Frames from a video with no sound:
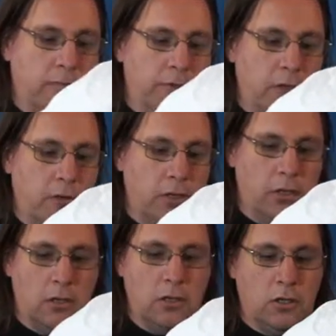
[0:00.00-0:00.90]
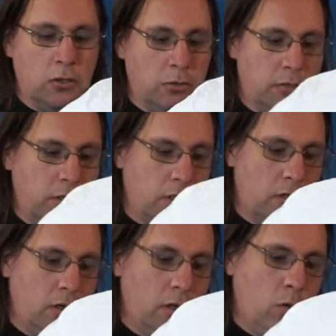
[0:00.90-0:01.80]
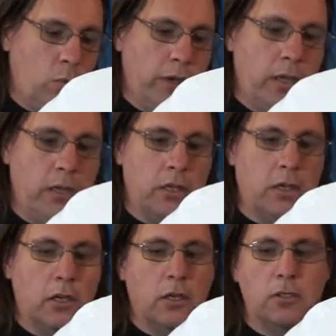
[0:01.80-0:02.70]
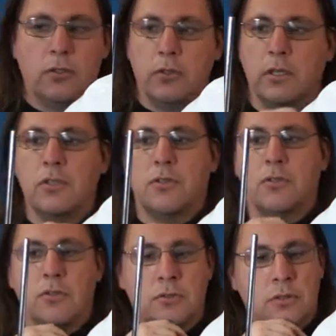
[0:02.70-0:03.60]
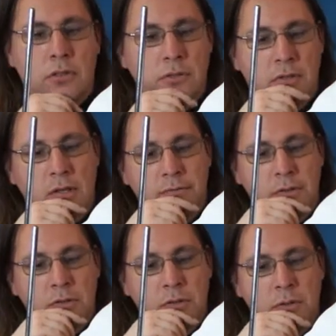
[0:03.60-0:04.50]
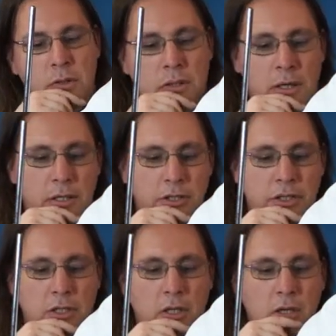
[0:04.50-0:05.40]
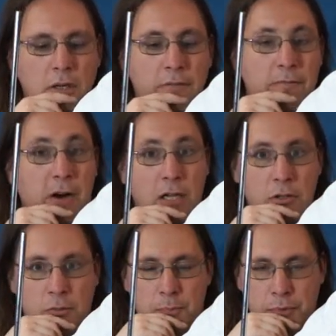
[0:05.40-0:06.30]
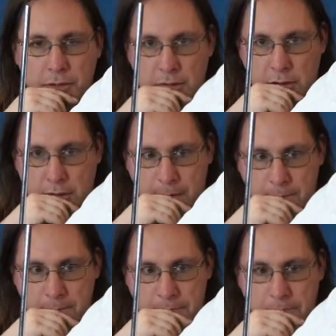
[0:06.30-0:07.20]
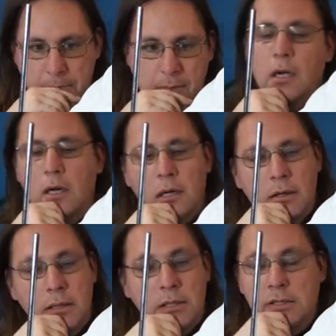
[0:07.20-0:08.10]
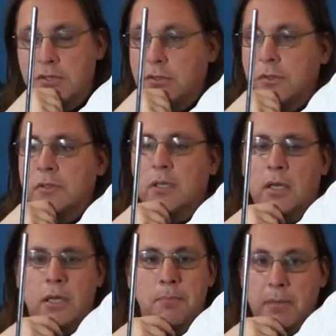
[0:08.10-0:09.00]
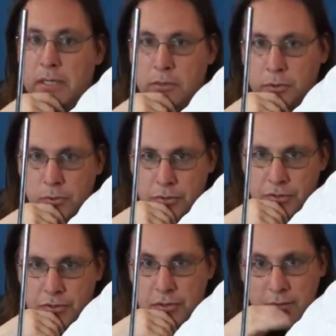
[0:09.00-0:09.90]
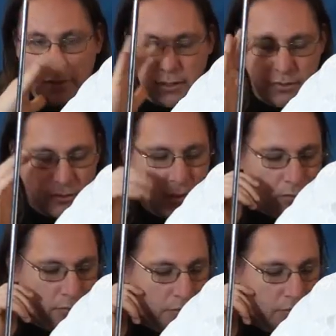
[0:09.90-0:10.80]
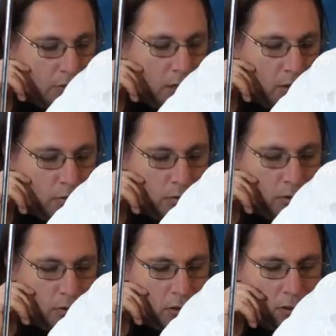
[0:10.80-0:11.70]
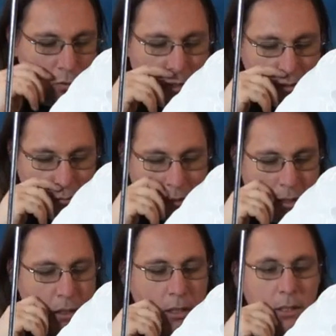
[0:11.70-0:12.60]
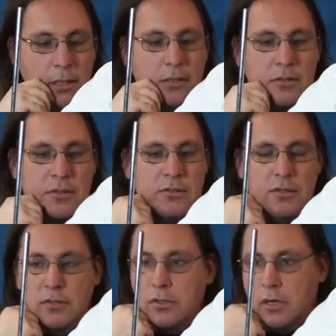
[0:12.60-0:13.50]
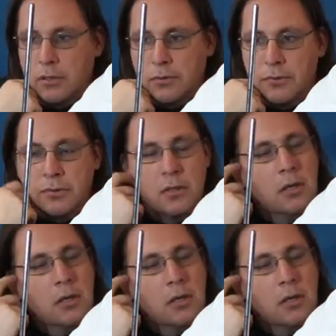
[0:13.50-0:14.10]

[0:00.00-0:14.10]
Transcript: very good way to introduce yourself into large volume printing. It is not a male torso, let's get this out right away. It is a Centaurus.